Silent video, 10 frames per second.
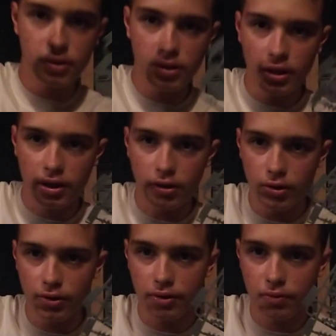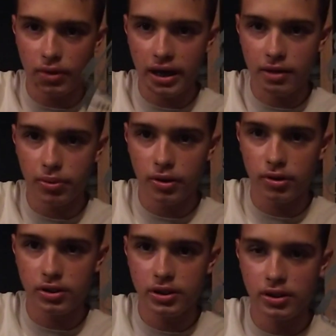are like all the rack
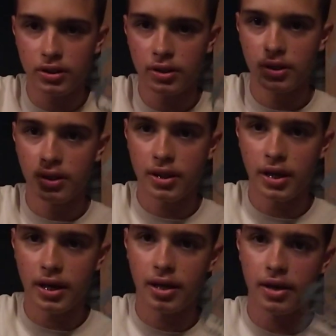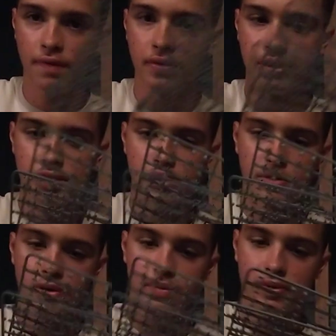parts that, if you didn't see
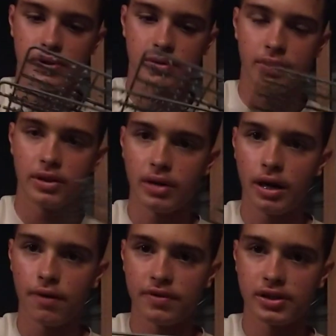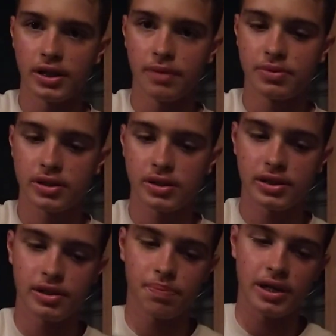the previous video, Alpha Snipes
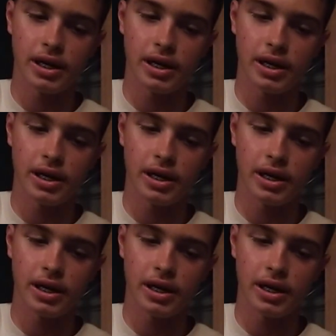snipped